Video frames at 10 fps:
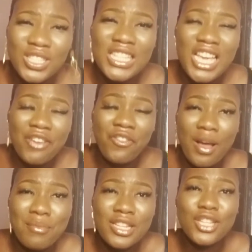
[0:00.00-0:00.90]
a
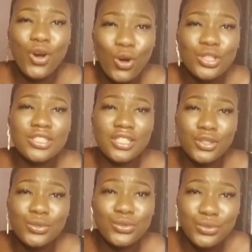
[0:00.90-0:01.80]
family called the
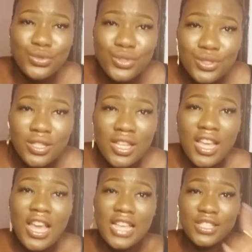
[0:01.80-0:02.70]
Kujus.
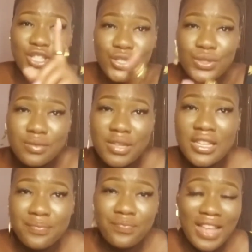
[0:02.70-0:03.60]
Excuse
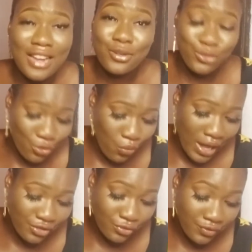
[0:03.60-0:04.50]
me, I don't know
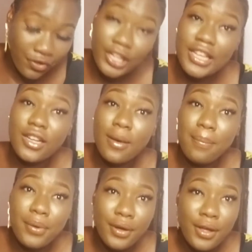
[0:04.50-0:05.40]
why you're fucking
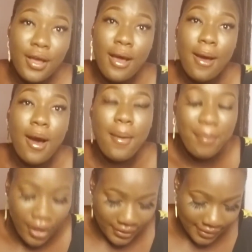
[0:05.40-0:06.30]
up,
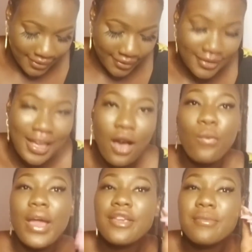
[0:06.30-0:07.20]
but I'll
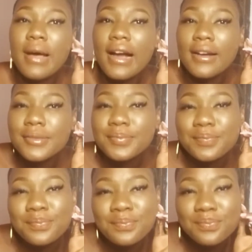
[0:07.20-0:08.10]
wear you back.
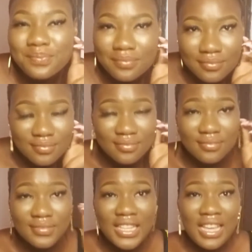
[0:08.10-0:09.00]
You
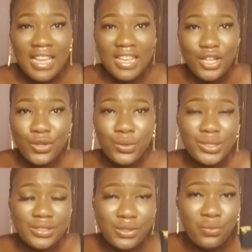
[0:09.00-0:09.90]

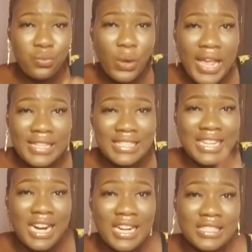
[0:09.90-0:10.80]
know, the way the
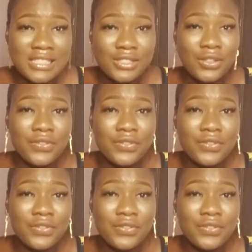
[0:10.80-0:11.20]
characters of